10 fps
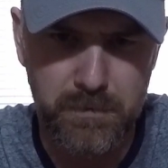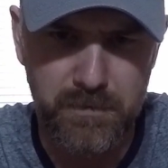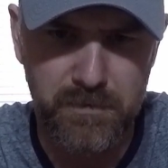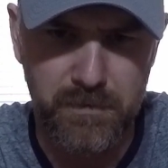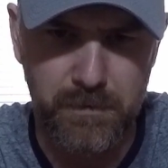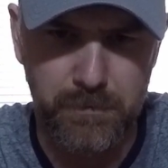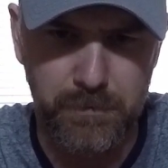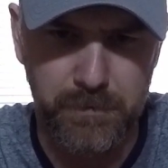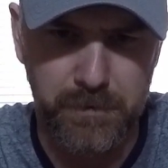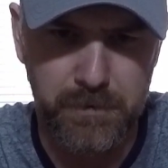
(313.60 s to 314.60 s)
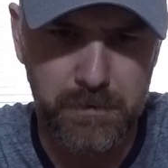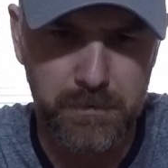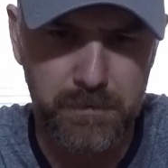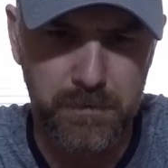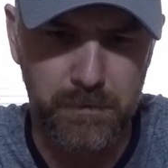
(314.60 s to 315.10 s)
it's not really,
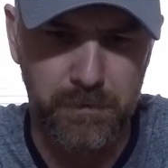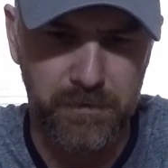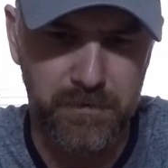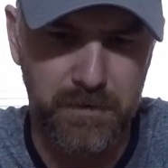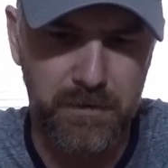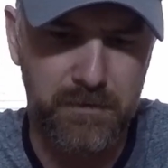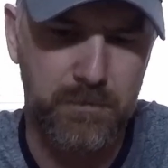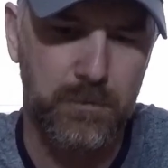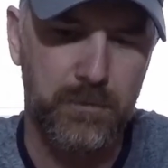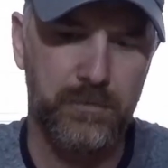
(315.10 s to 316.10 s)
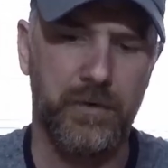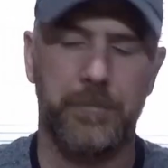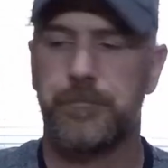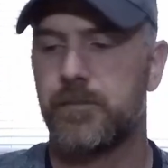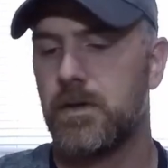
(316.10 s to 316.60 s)
not really saying, so we'll move on.
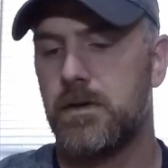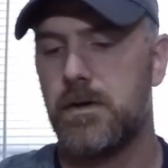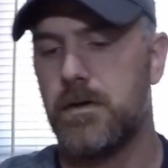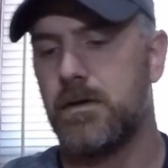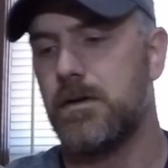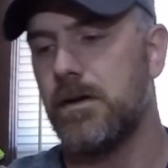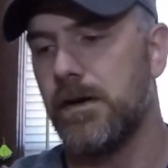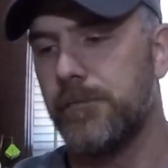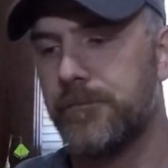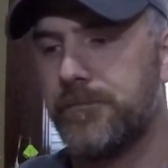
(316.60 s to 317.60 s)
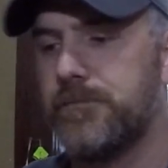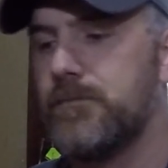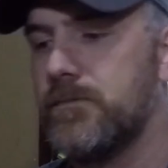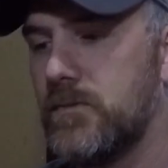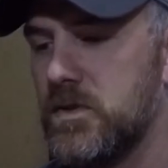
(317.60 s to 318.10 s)
All right,
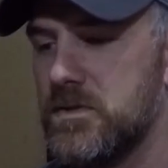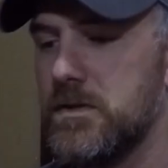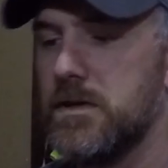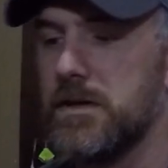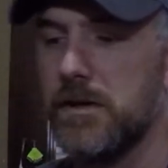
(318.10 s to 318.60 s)
so there you